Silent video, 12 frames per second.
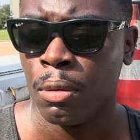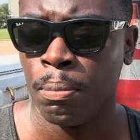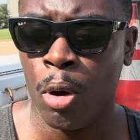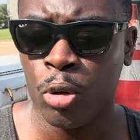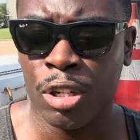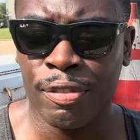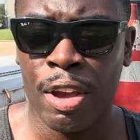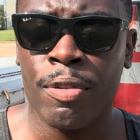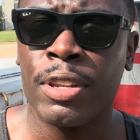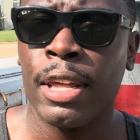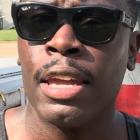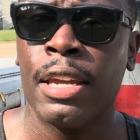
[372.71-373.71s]
Most of
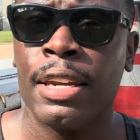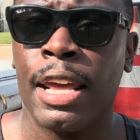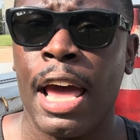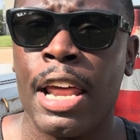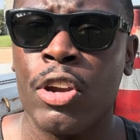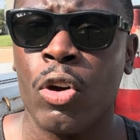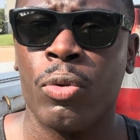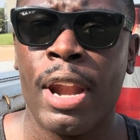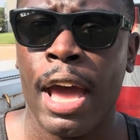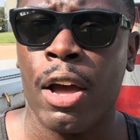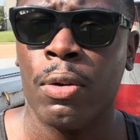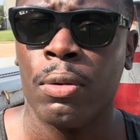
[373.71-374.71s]
everything that I know
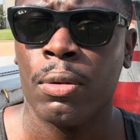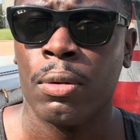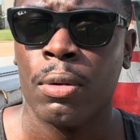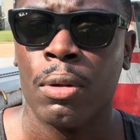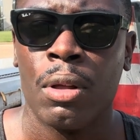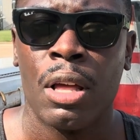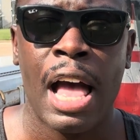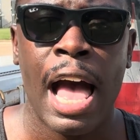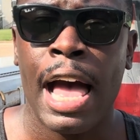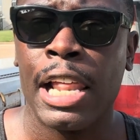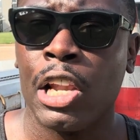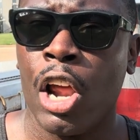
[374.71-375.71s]
now,
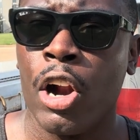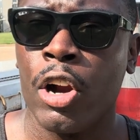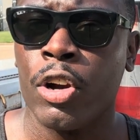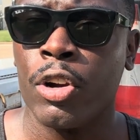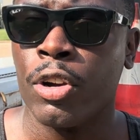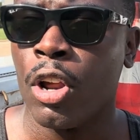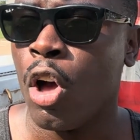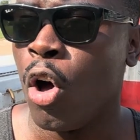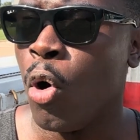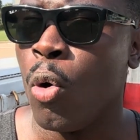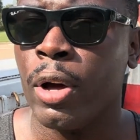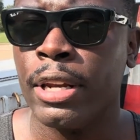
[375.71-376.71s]
I learned
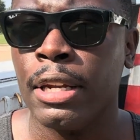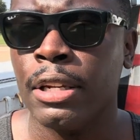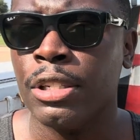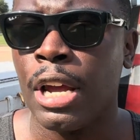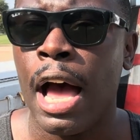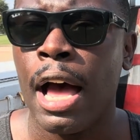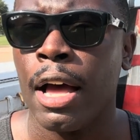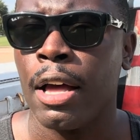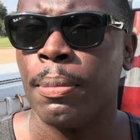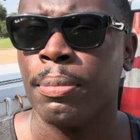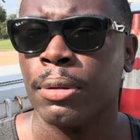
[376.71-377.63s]
on the job.